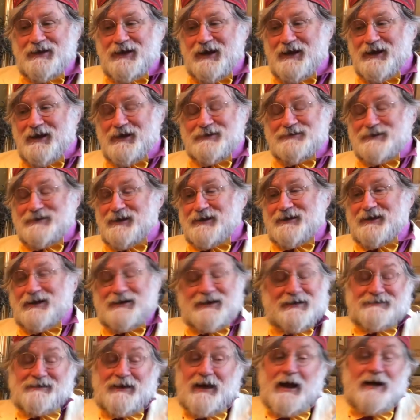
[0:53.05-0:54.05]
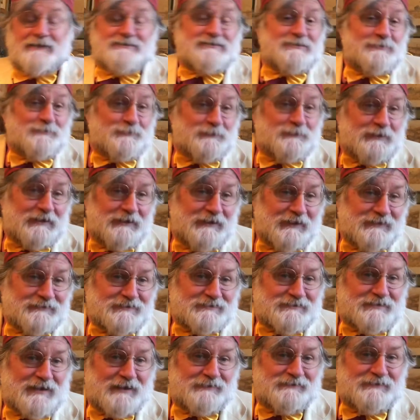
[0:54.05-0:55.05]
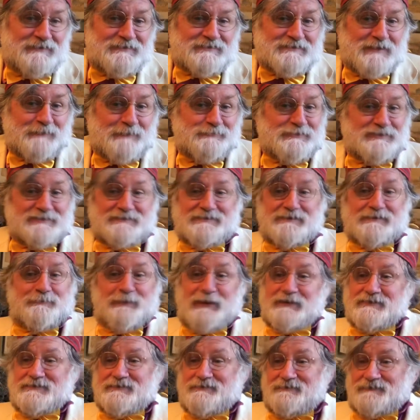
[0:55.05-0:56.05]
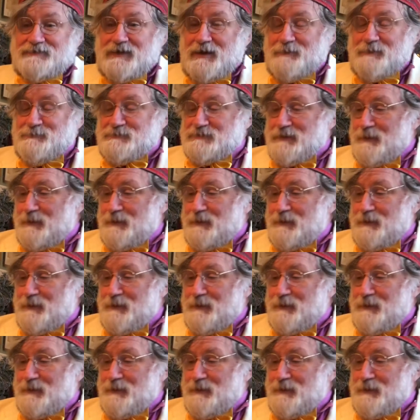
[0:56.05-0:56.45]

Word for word: Uh, and, and, and I think I don't really understand these subjects at the best of times.